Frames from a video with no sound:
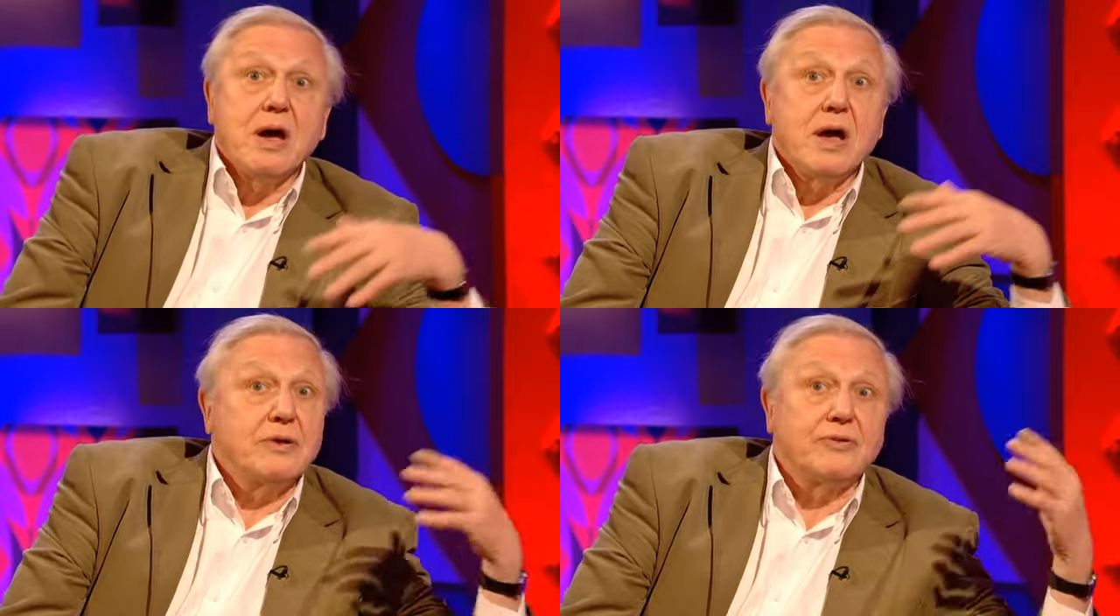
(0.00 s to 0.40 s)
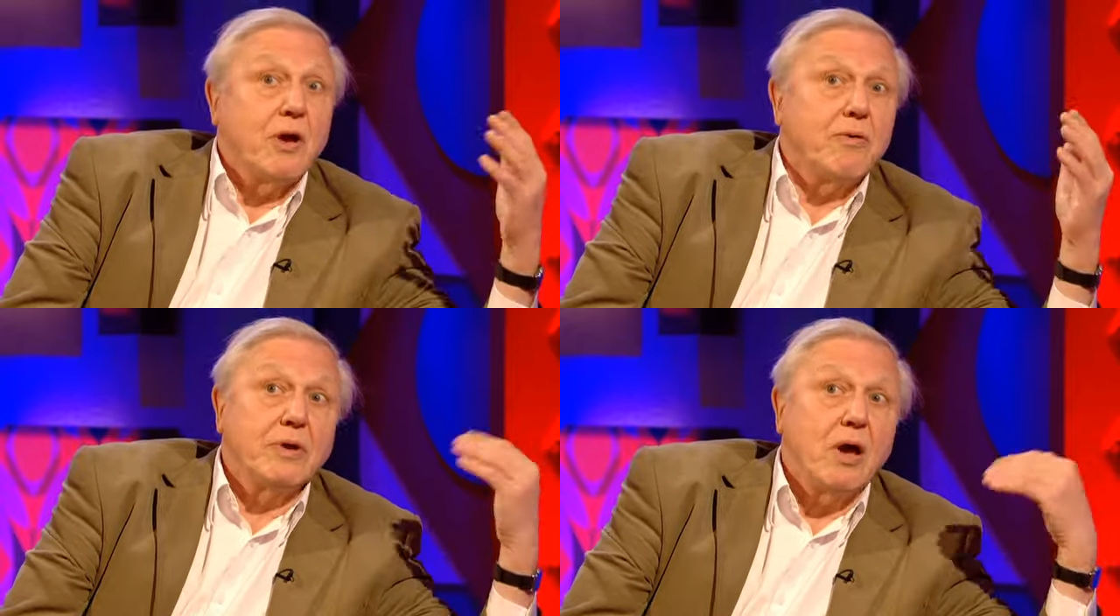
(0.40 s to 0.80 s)
And
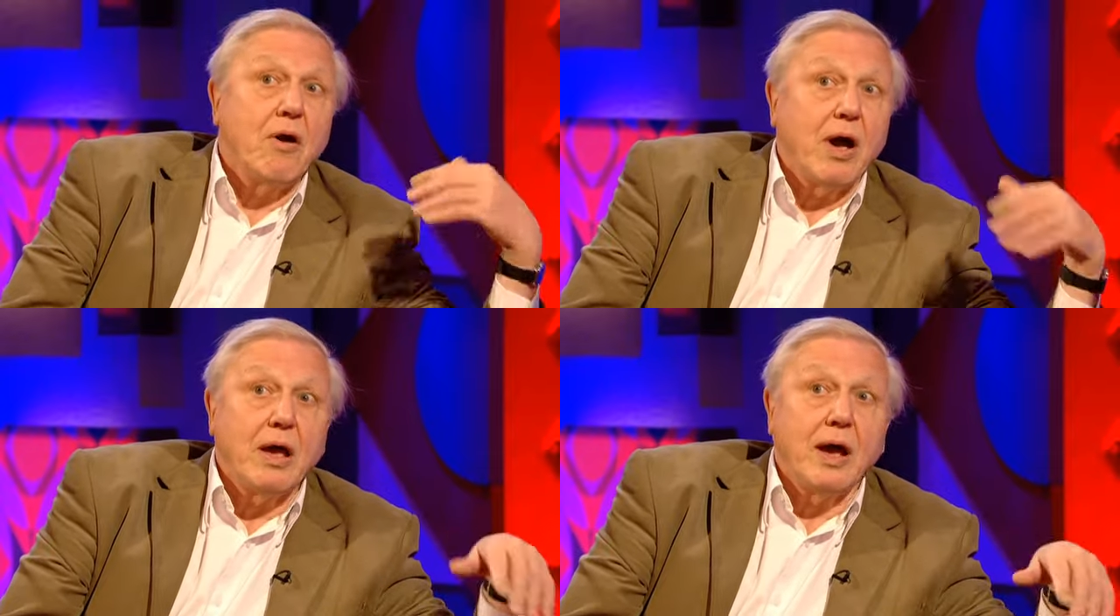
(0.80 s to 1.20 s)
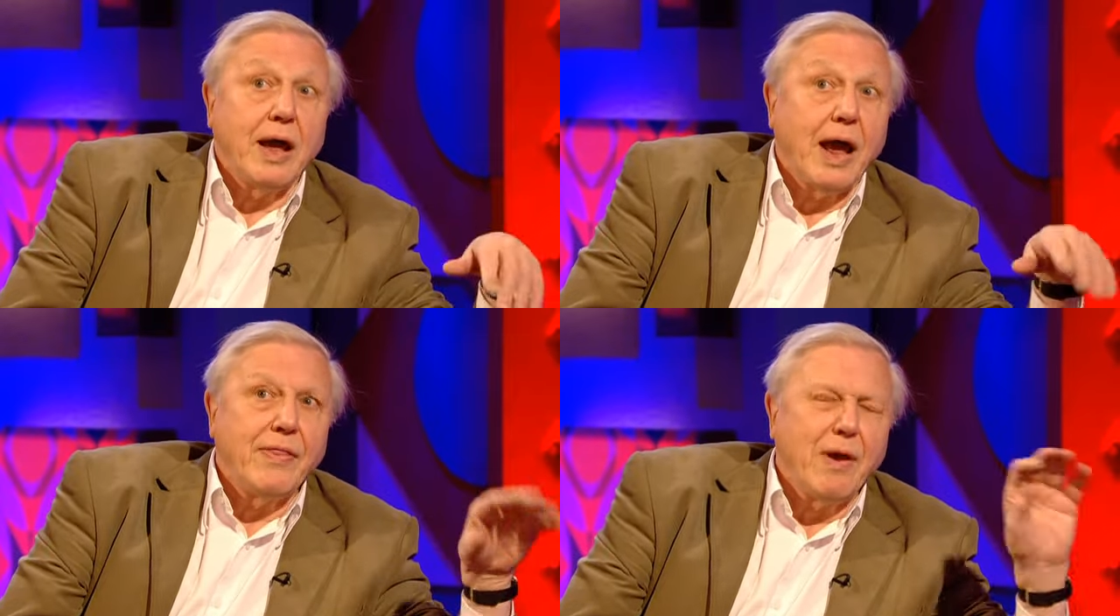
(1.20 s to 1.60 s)
so, no, uh,
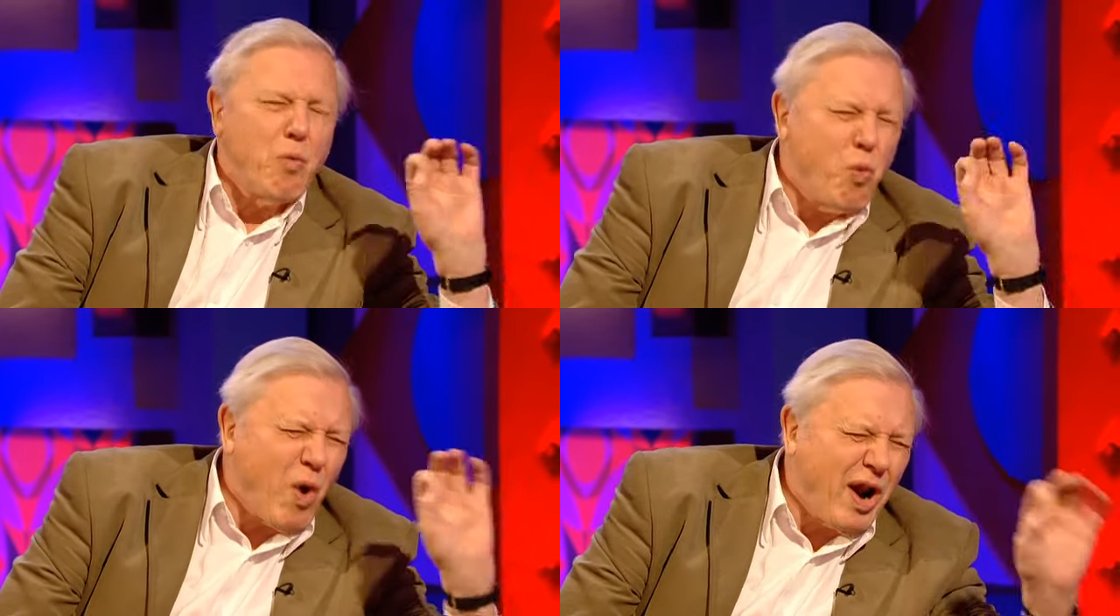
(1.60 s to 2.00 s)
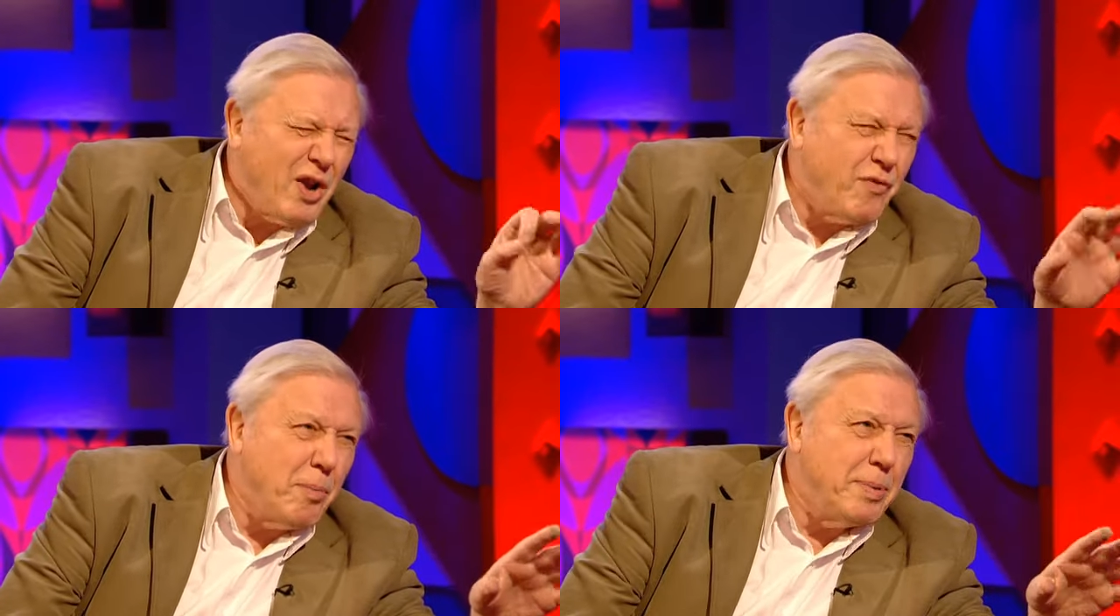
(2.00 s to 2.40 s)
and they're
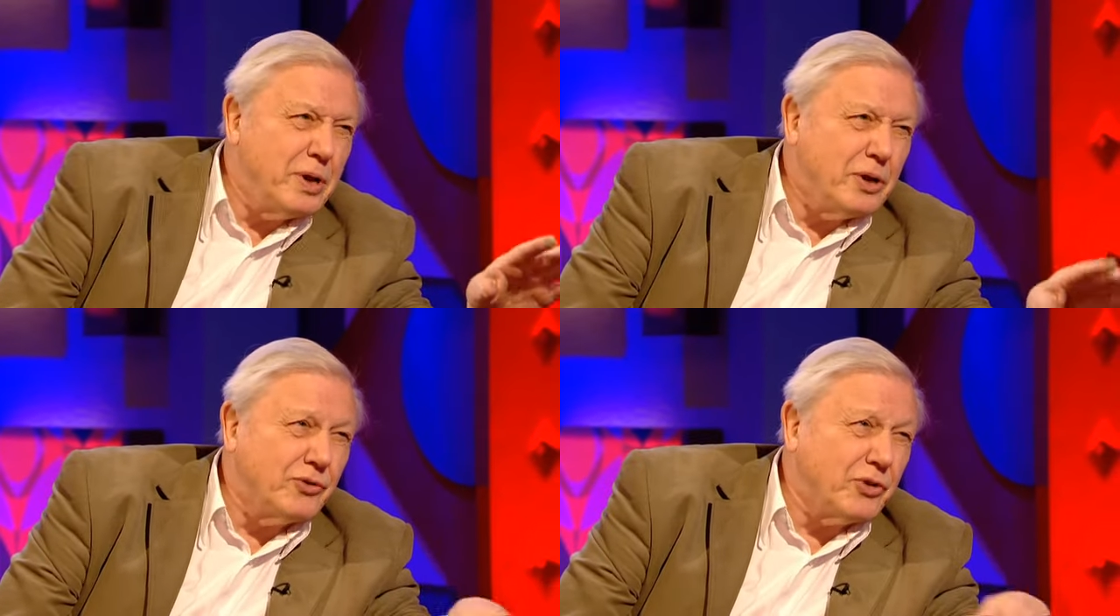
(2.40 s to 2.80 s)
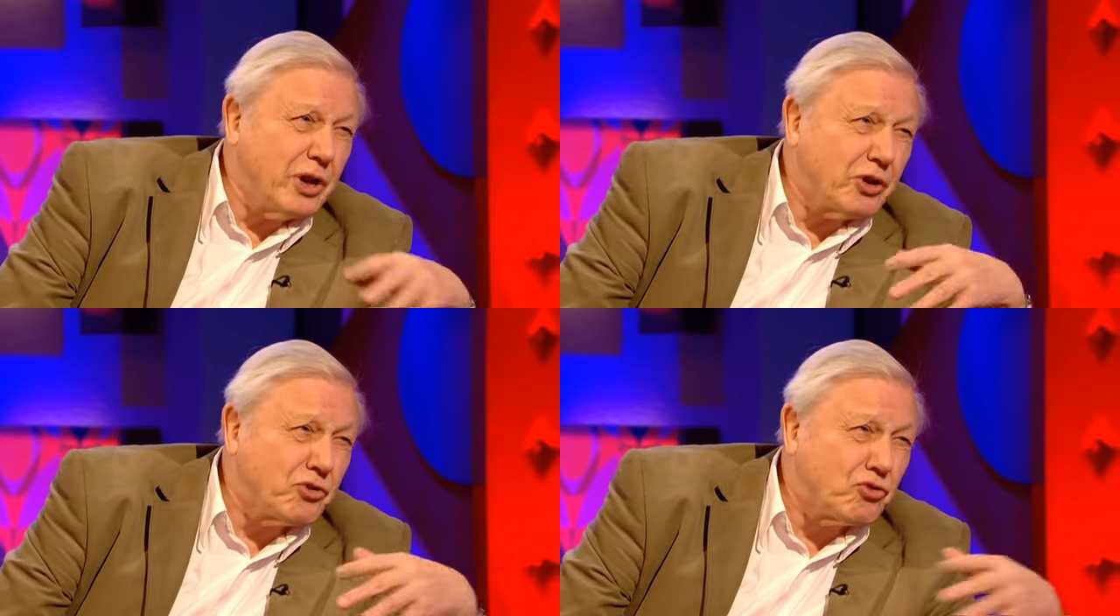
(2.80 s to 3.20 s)
wonderful birds and
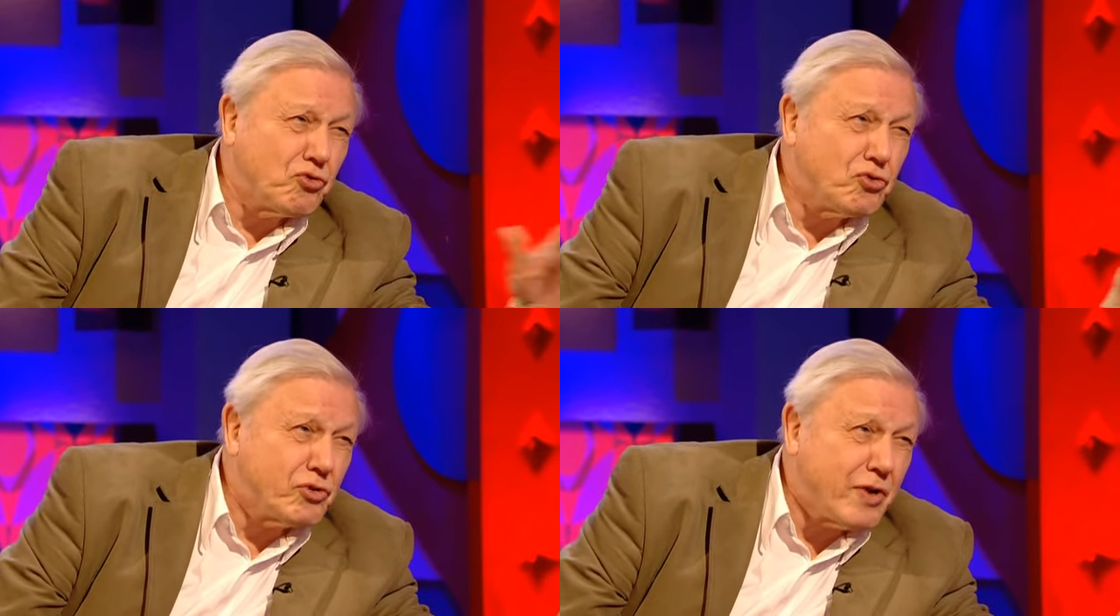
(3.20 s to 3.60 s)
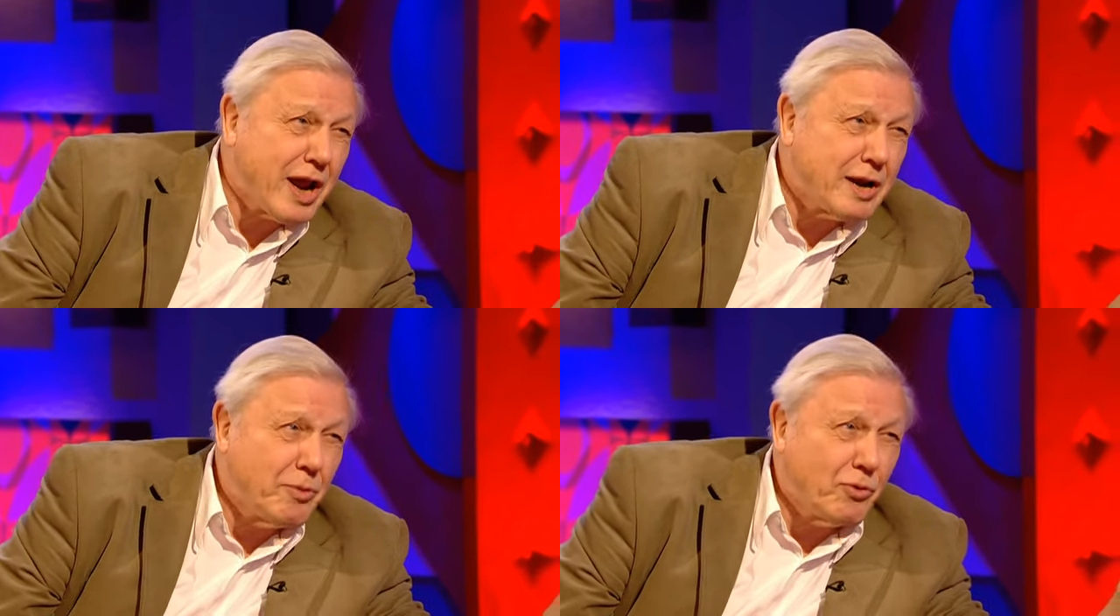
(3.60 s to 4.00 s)
extraordinary
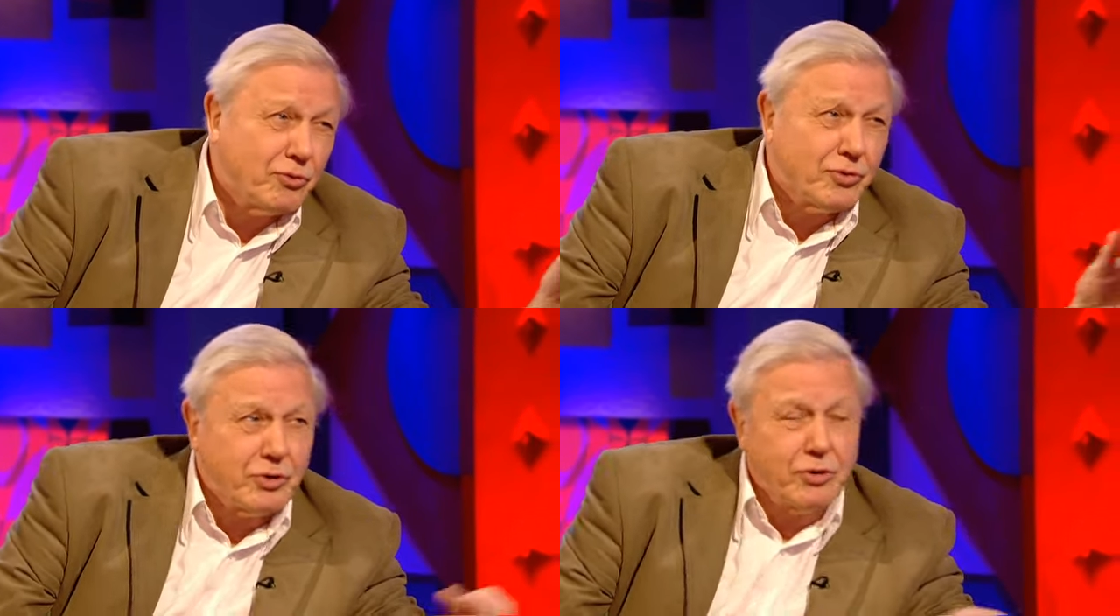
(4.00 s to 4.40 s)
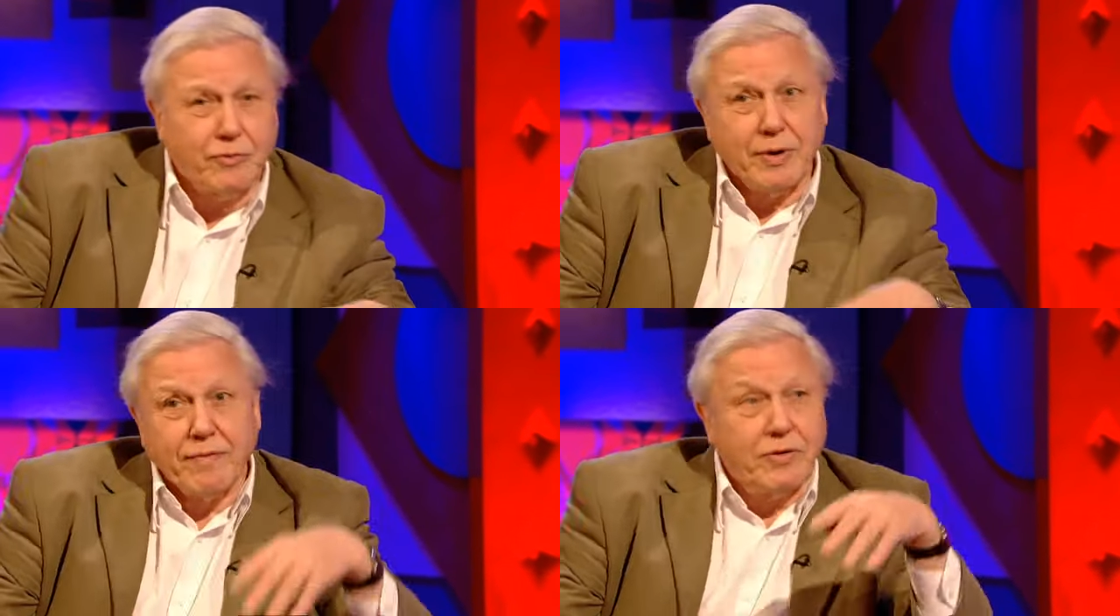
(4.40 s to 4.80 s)
animals that
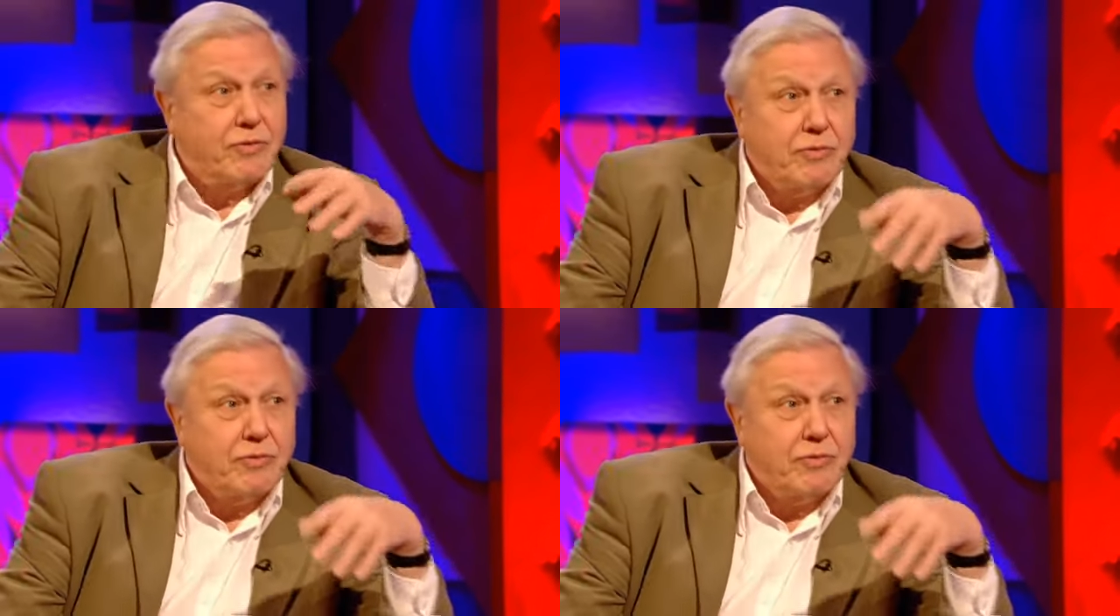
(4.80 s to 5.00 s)
you've never,